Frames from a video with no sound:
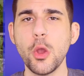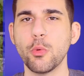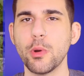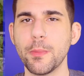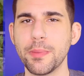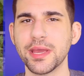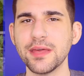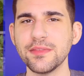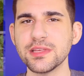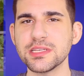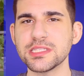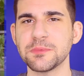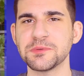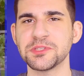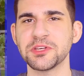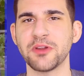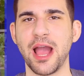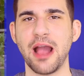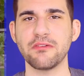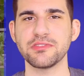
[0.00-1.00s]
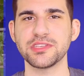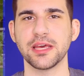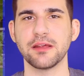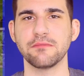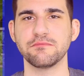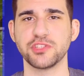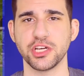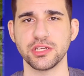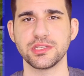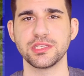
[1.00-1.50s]
We begin this episode outside
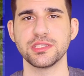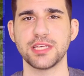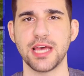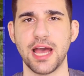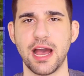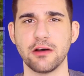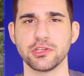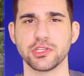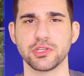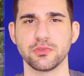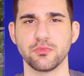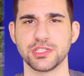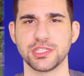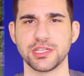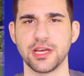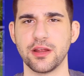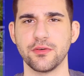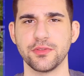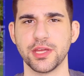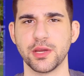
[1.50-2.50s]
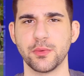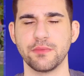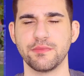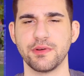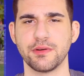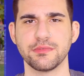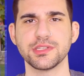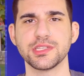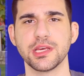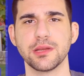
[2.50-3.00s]
of Justin's house, which I don't think
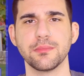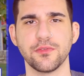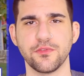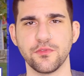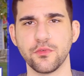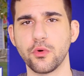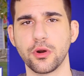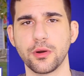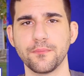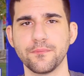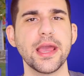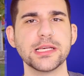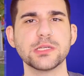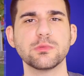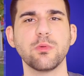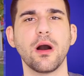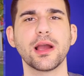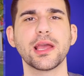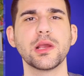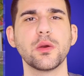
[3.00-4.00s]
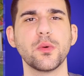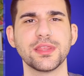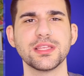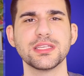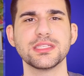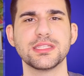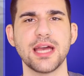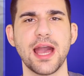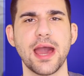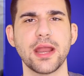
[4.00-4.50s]
we've ever seen before. He's walking with
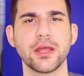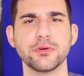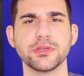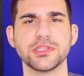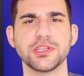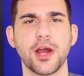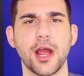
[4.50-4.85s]
his dad, who is